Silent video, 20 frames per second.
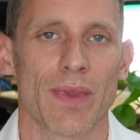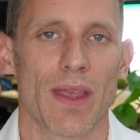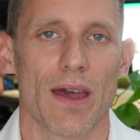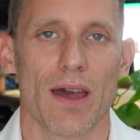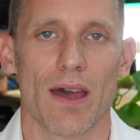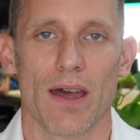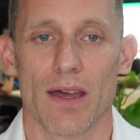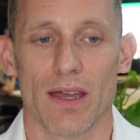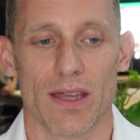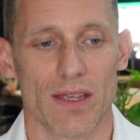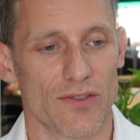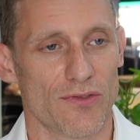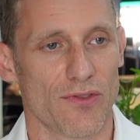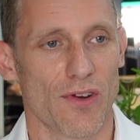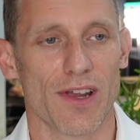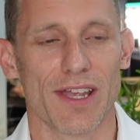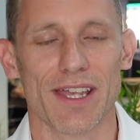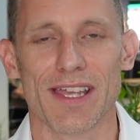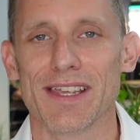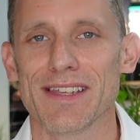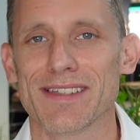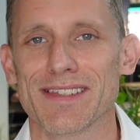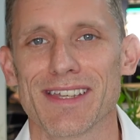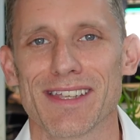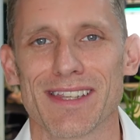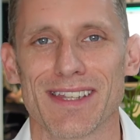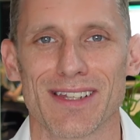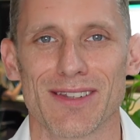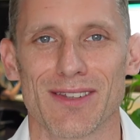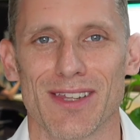It's very easy
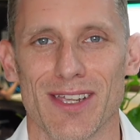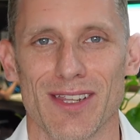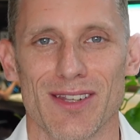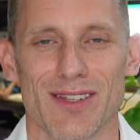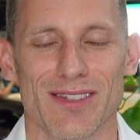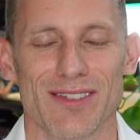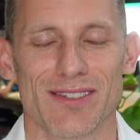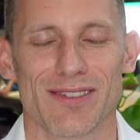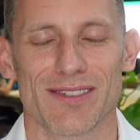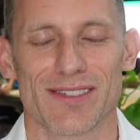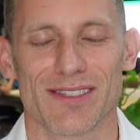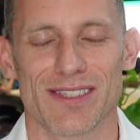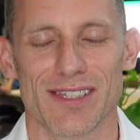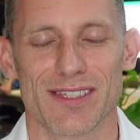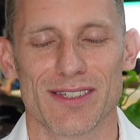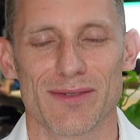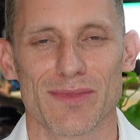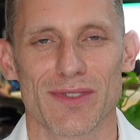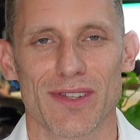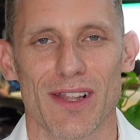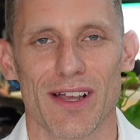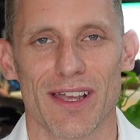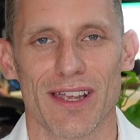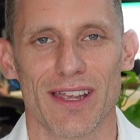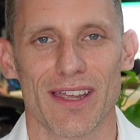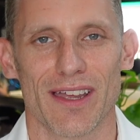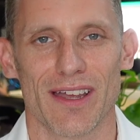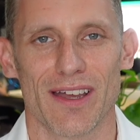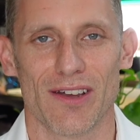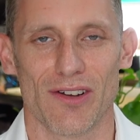in systems
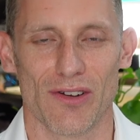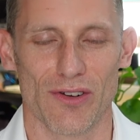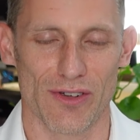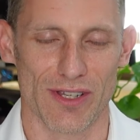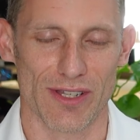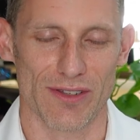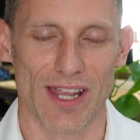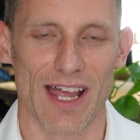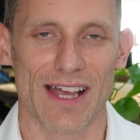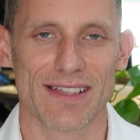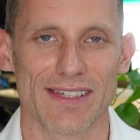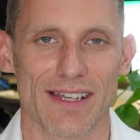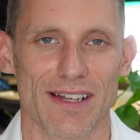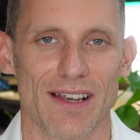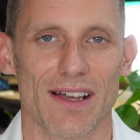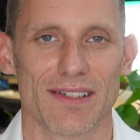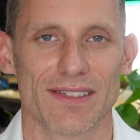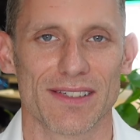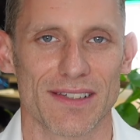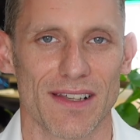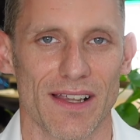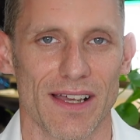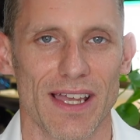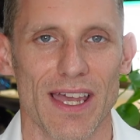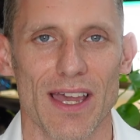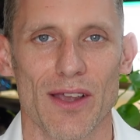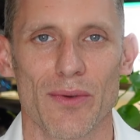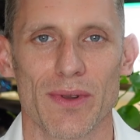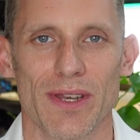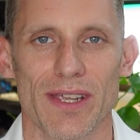like, or in asset classes like
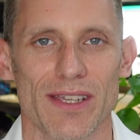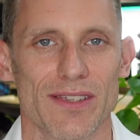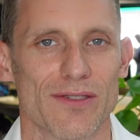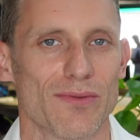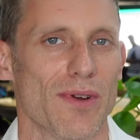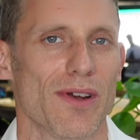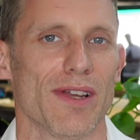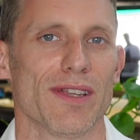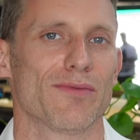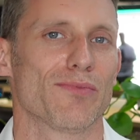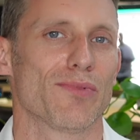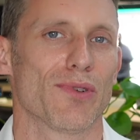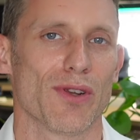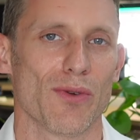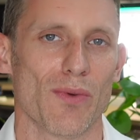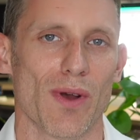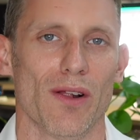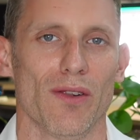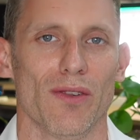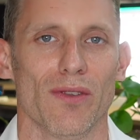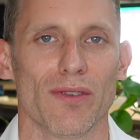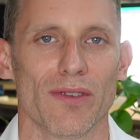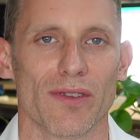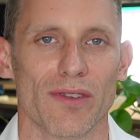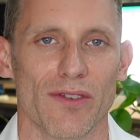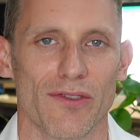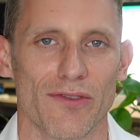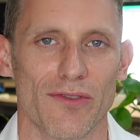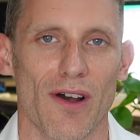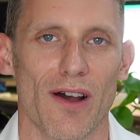equities, where it's pretty well
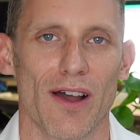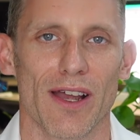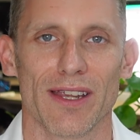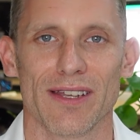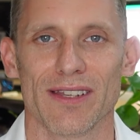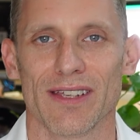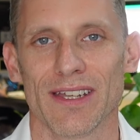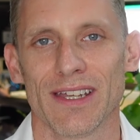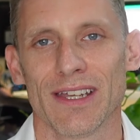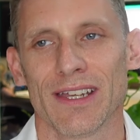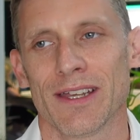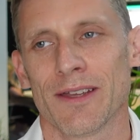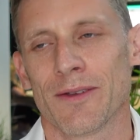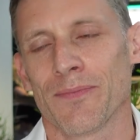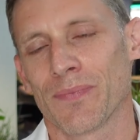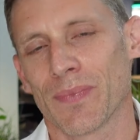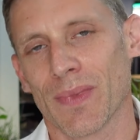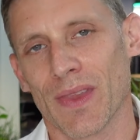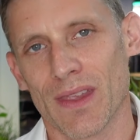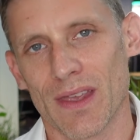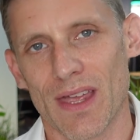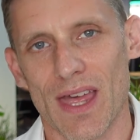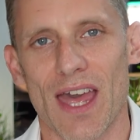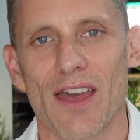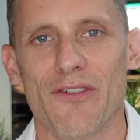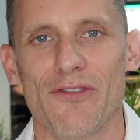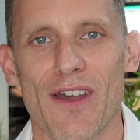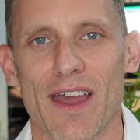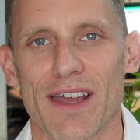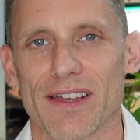defined.
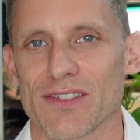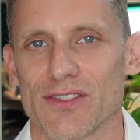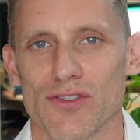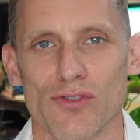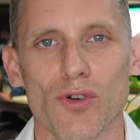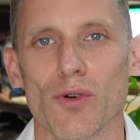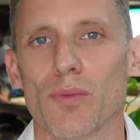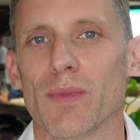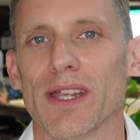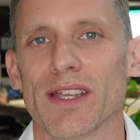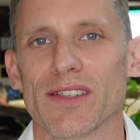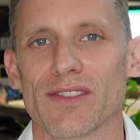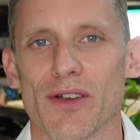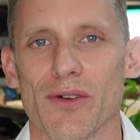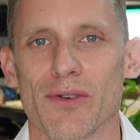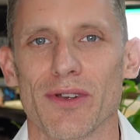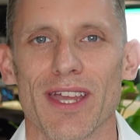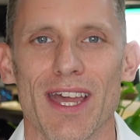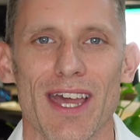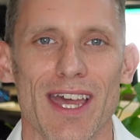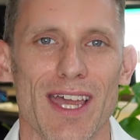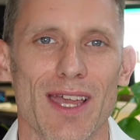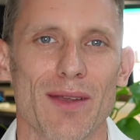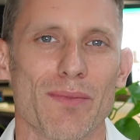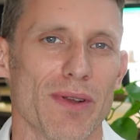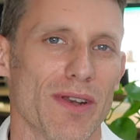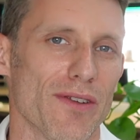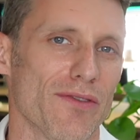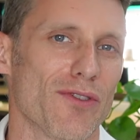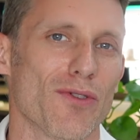FX, normally it's okay,
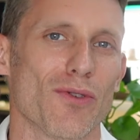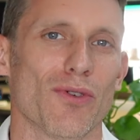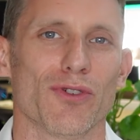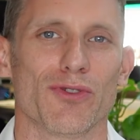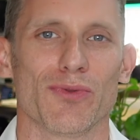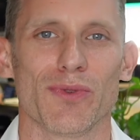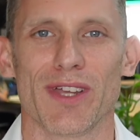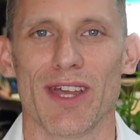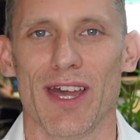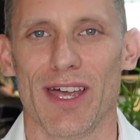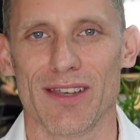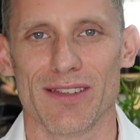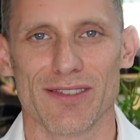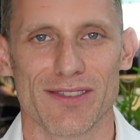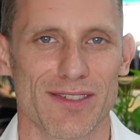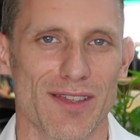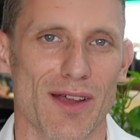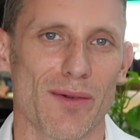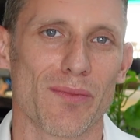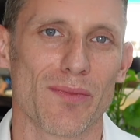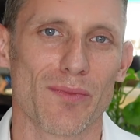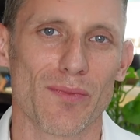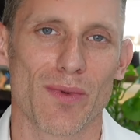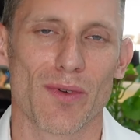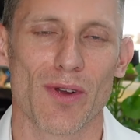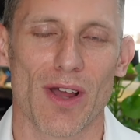but of course we get some